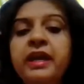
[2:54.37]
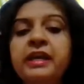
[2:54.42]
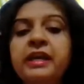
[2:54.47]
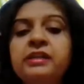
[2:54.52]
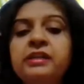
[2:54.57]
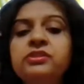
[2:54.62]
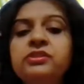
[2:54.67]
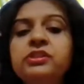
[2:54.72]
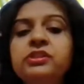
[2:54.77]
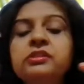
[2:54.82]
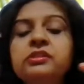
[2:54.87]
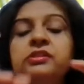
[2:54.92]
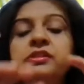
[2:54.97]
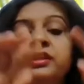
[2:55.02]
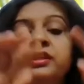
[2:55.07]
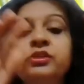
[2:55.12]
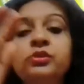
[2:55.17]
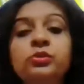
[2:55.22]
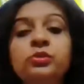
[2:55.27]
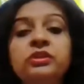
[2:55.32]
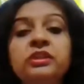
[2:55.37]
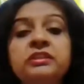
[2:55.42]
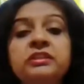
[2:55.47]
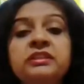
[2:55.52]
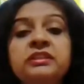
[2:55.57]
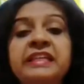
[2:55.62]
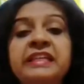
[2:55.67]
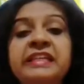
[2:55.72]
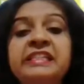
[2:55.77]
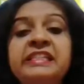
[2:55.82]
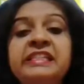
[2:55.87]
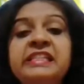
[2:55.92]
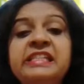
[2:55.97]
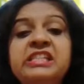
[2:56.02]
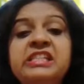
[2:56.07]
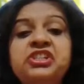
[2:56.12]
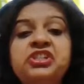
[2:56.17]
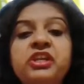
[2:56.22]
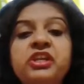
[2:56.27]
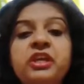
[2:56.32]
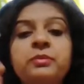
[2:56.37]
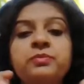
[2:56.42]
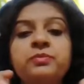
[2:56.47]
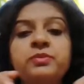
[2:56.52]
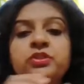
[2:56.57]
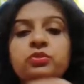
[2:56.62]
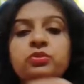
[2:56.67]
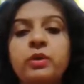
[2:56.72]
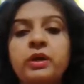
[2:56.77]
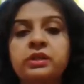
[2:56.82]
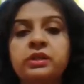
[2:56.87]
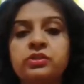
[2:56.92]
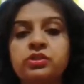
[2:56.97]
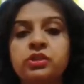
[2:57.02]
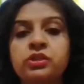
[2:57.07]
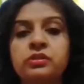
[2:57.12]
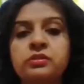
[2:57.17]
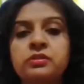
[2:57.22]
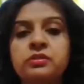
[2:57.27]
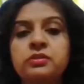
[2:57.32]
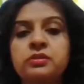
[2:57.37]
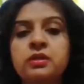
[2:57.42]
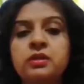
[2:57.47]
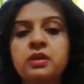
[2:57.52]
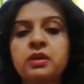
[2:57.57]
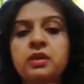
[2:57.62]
enters into this kidney-shaped structures.